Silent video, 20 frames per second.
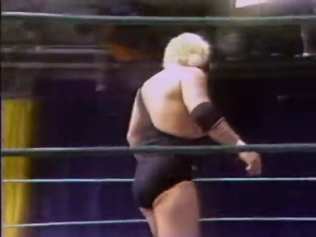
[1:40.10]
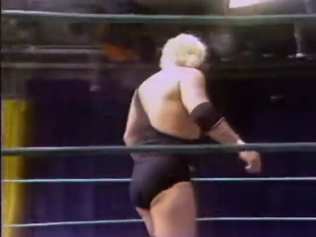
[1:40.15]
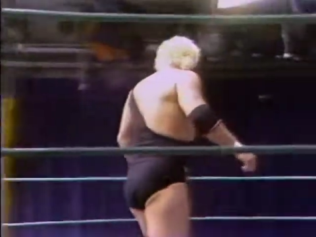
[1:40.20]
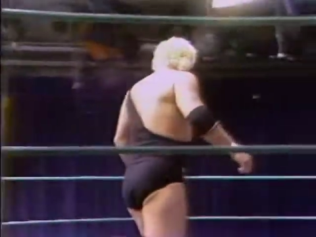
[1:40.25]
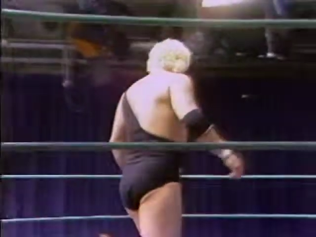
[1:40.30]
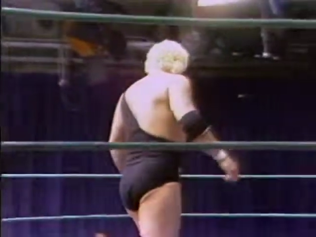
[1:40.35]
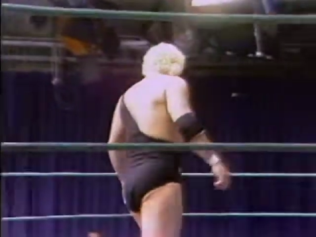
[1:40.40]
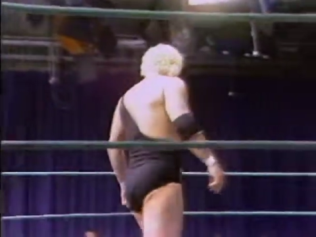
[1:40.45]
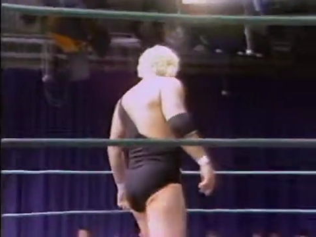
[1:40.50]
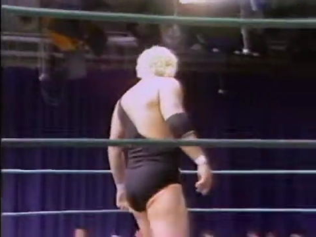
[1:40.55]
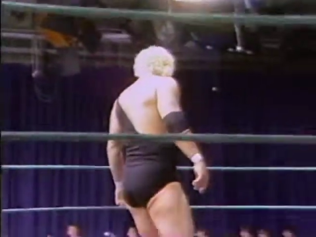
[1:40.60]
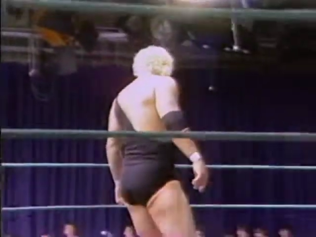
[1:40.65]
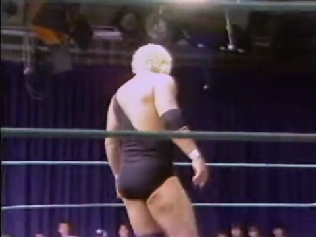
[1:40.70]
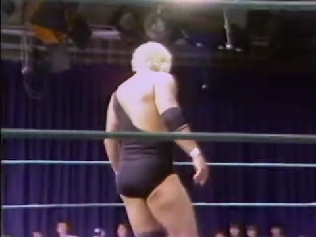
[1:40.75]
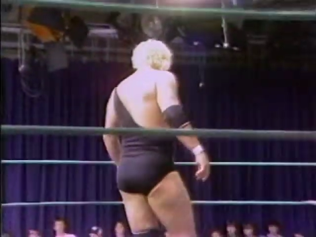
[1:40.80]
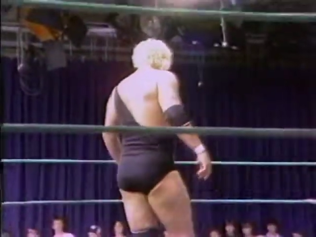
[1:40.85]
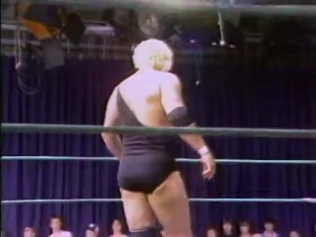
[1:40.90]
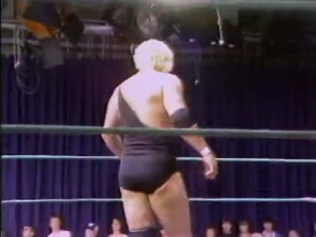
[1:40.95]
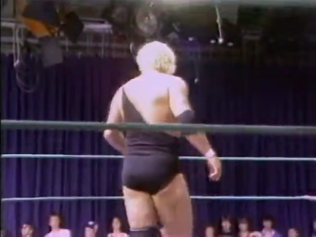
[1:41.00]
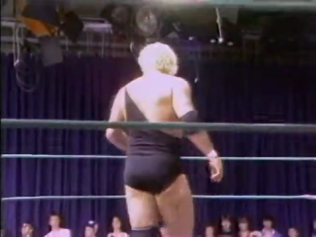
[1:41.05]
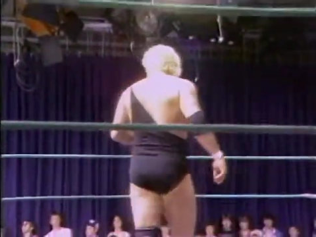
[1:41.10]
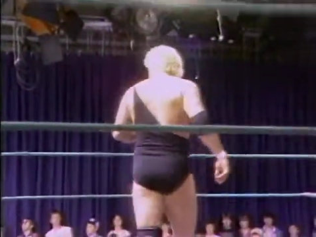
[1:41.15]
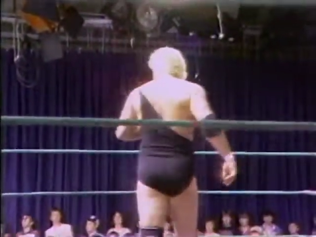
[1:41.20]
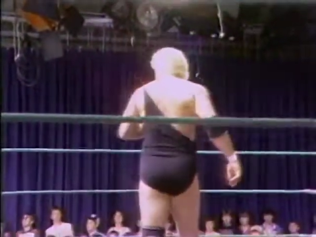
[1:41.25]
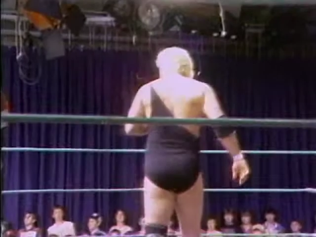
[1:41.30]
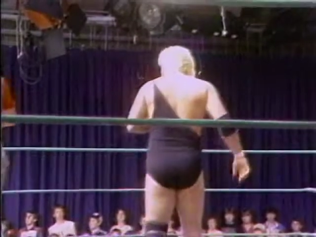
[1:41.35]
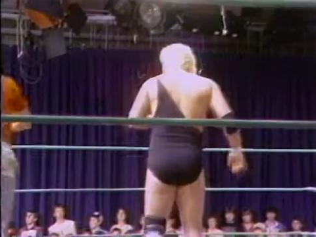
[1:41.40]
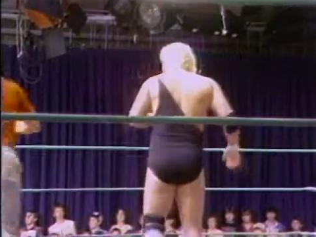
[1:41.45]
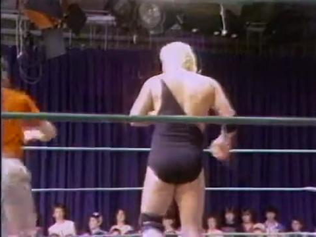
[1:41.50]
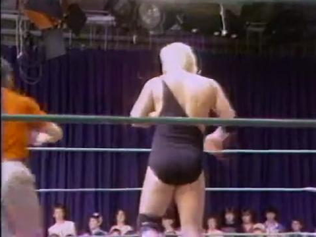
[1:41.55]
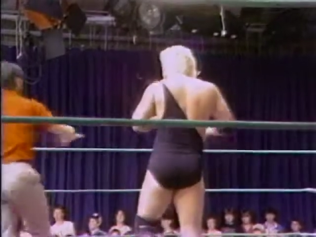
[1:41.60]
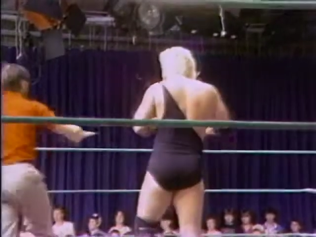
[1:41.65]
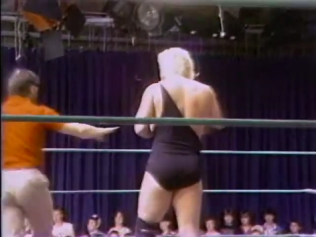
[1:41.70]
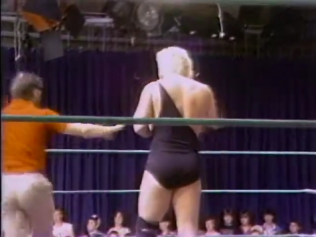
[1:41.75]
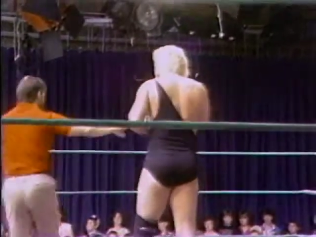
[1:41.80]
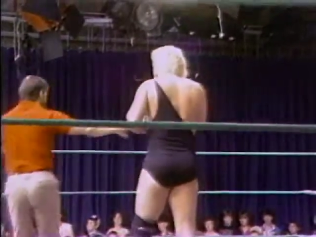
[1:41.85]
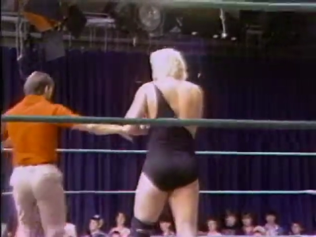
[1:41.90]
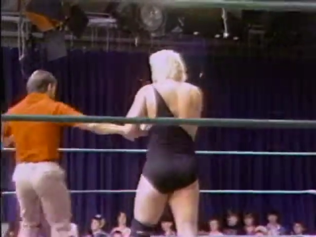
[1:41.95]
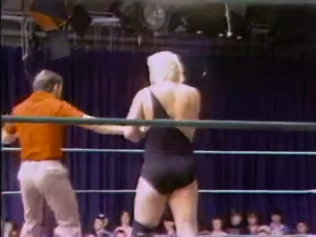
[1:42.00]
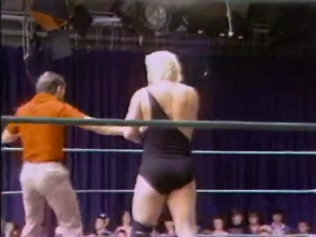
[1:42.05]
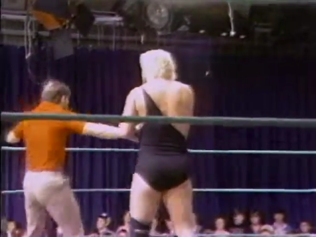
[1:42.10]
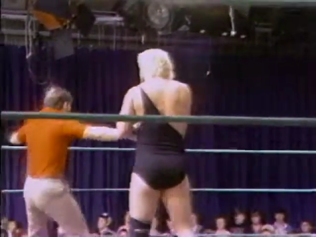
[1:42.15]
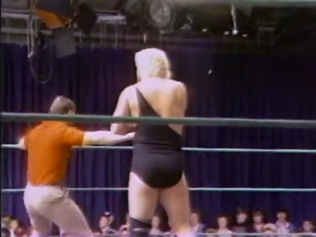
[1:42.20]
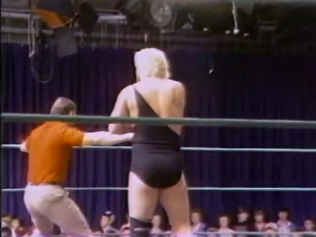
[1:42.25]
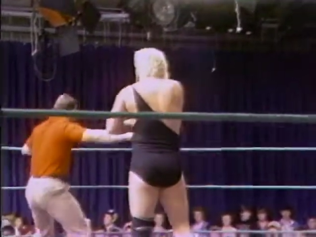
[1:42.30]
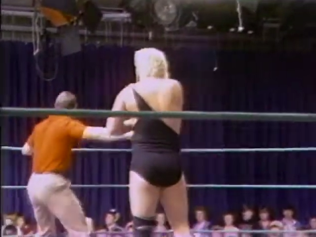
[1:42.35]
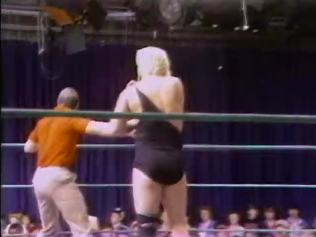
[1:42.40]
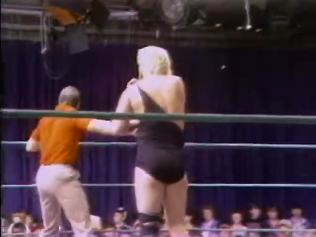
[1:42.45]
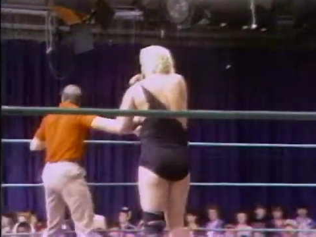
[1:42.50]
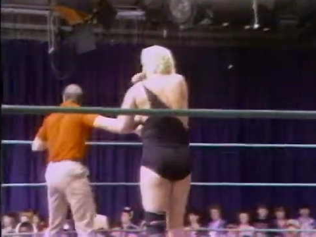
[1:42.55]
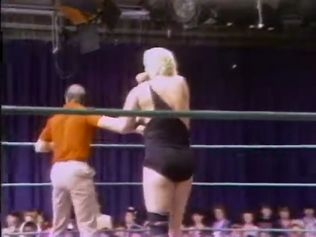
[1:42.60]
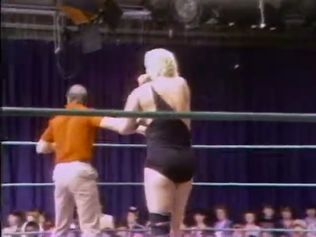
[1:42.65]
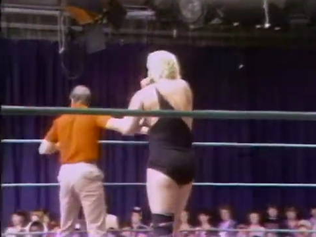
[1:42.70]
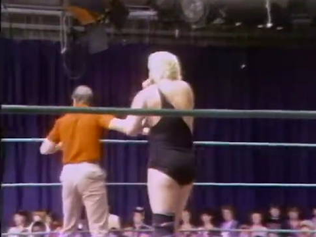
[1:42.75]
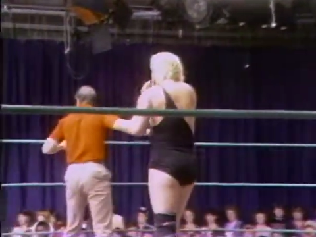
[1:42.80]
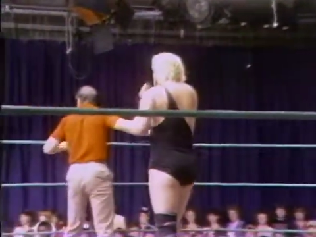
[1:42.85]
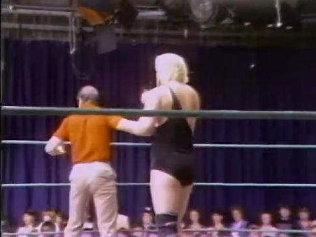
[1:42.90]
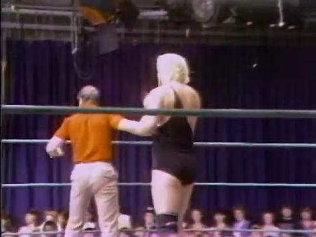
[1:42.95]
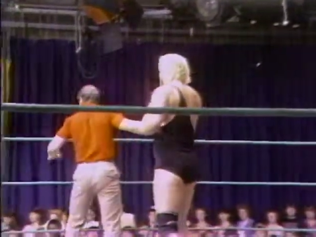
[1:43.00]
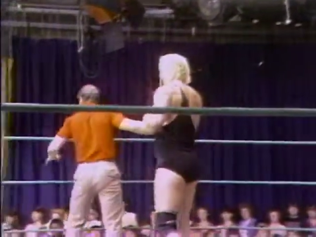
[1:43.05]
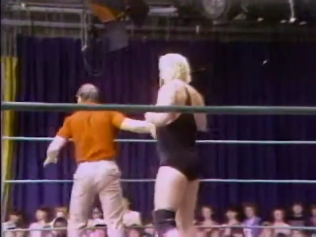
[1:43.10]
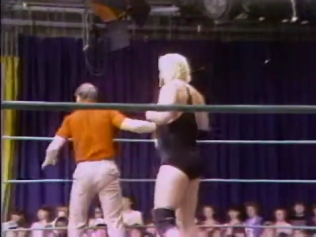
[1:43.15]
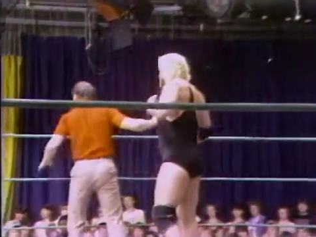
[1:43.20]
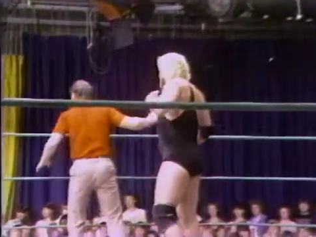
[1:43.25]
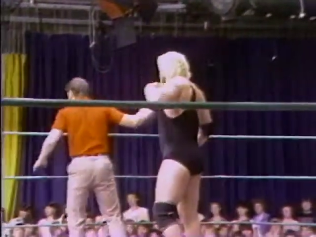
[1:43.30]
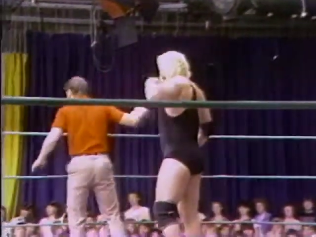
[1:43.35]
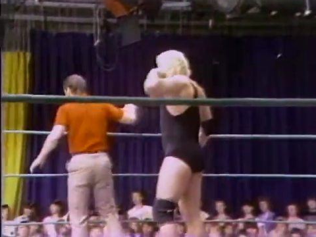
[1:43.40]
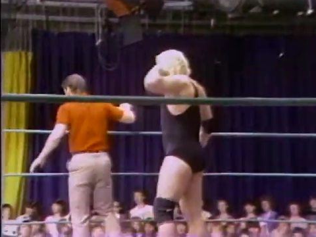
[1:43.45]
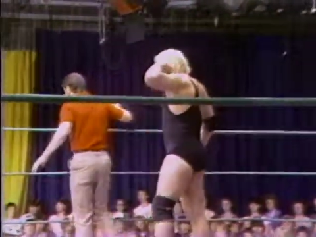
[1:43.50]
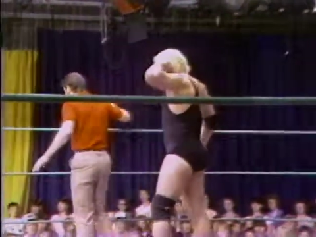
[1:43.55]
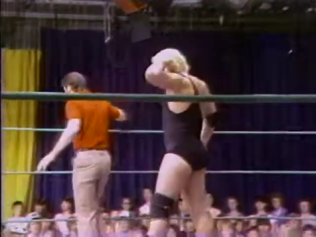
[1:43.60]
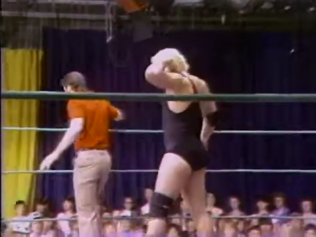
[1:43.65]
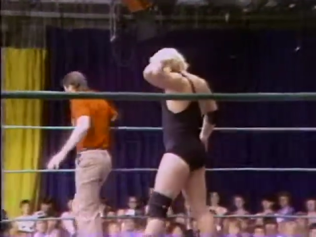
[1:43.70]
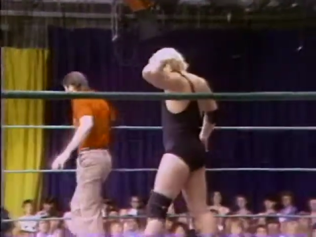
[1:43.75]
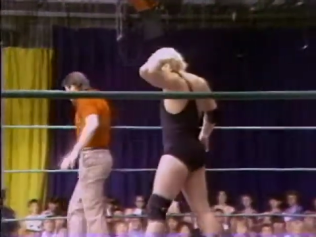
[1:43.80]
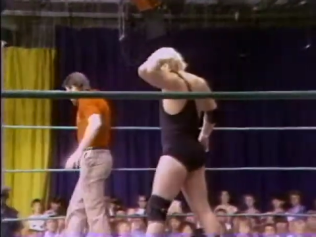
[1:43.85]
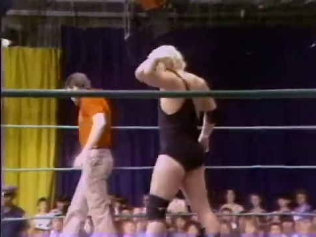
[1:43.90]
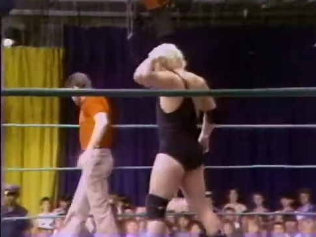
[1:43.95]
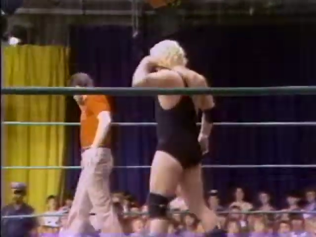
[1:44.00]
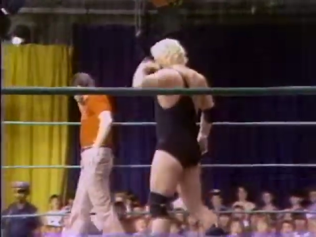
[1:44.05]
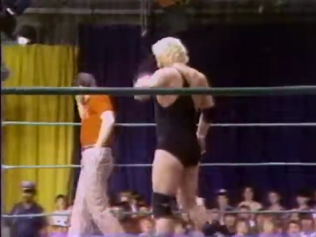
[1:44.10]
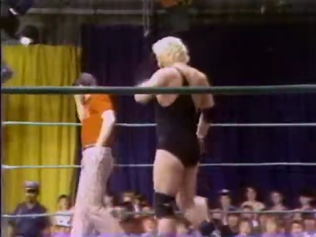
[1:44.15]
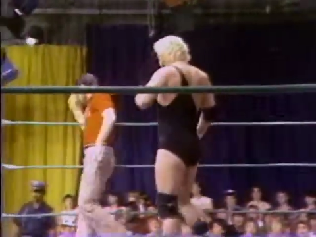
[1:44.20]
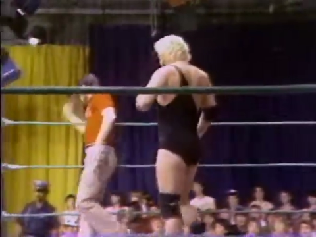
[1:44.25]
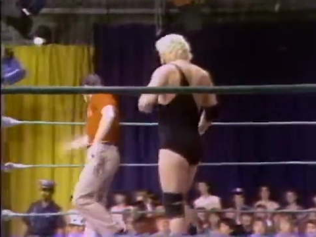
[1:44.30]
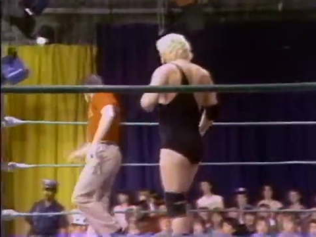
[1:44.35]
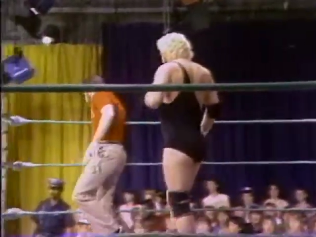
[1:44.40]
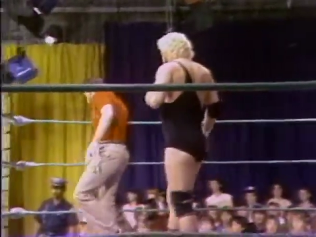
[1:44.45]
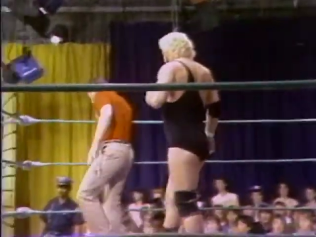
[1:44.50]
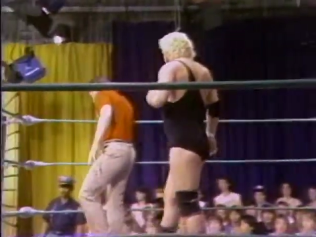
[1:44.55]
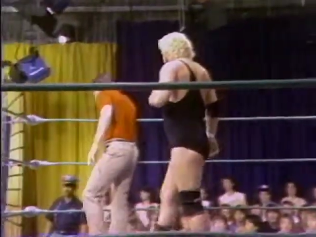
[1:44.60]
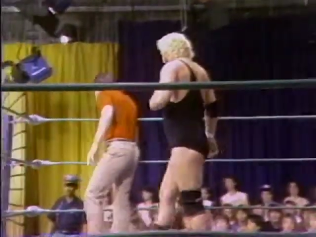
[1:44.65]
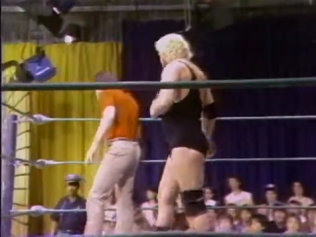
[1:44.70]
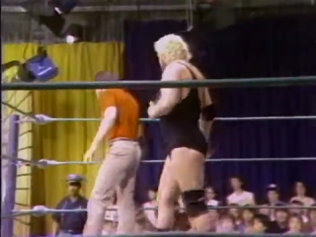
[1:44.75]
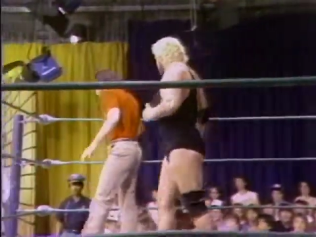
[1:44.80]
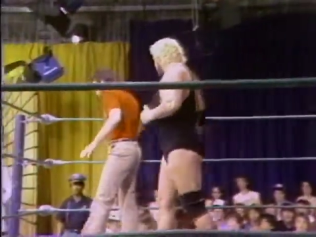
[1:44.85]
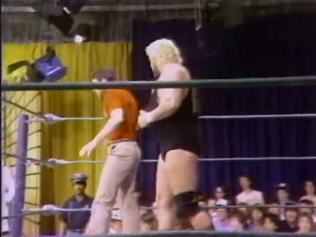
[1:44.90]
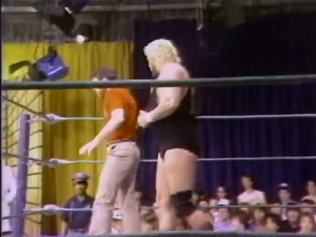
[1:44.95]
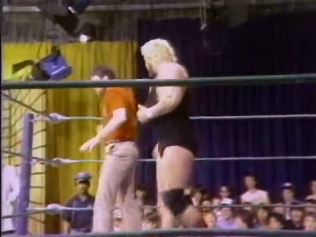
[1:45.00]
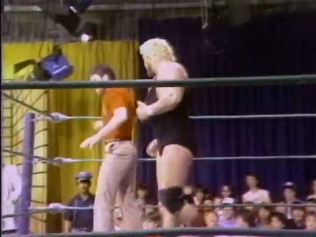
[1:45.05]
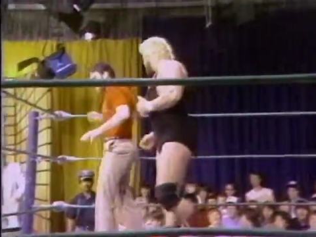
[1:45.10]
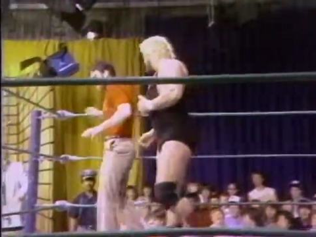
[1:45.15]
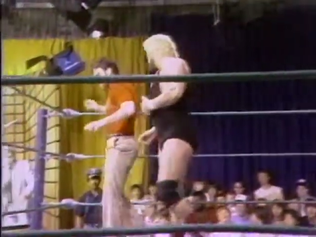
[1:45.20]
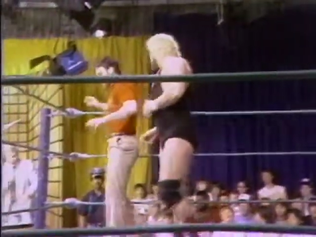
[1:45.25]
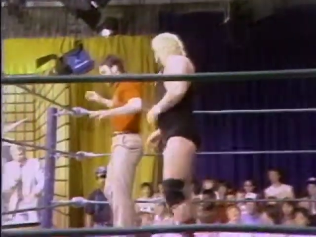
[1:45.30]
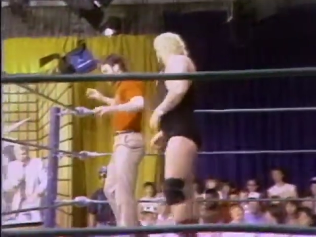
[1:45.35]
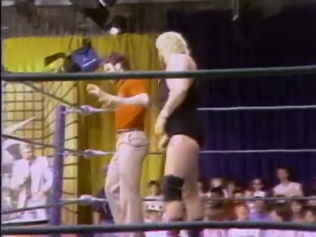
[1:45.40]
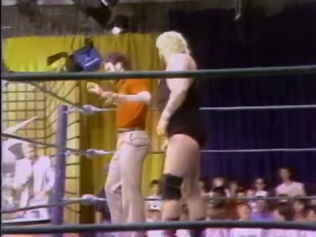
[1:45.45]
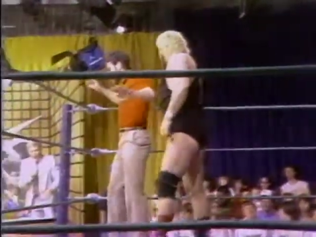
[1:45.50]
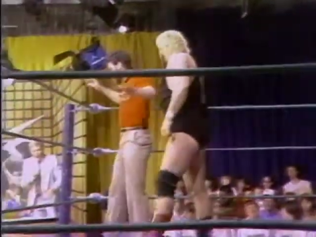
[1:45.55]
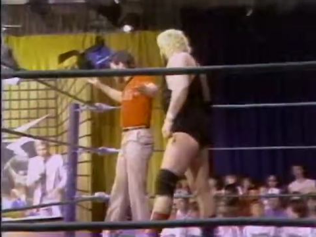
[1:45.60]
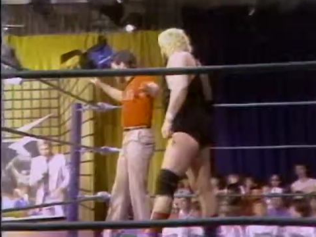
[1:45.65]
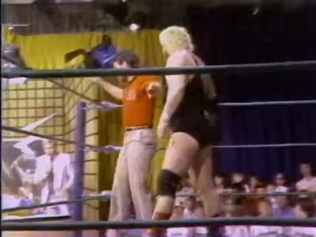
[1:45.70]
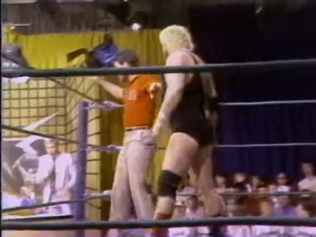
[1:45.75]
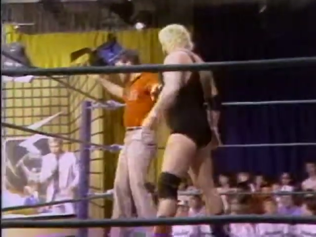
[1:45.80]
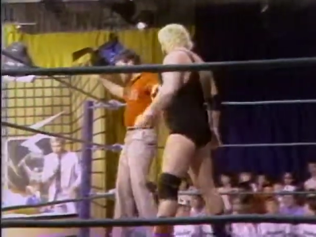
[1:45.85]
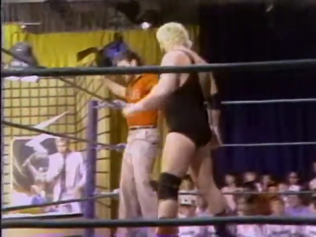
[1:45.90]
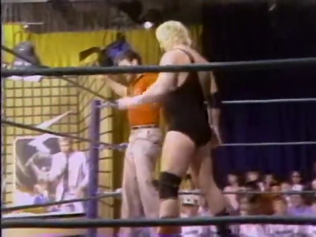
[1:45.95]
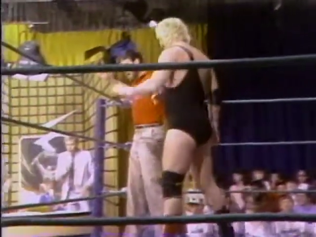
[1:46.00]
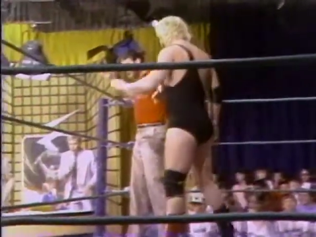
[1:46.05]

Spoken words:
(no speaker visible)